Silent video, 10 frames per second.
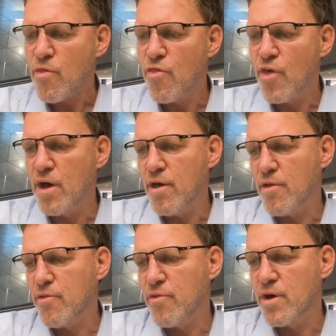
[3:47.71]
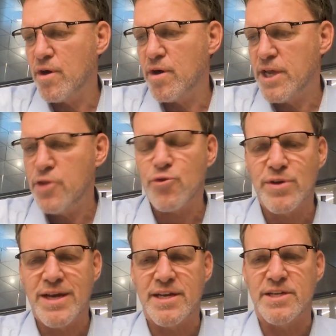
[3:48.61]
the the
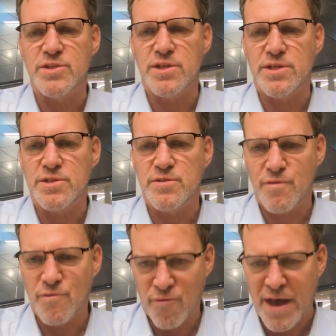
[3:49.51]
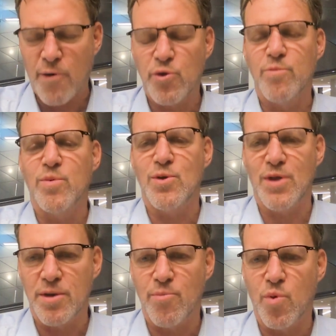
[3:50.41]
Ethernet is is valuable
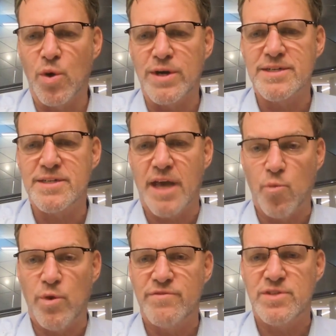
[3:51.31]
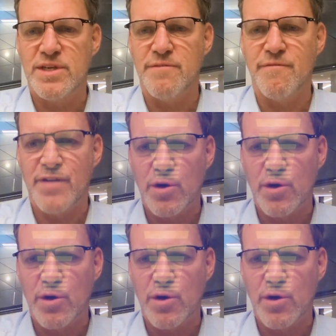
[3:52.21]
and important, and we've seen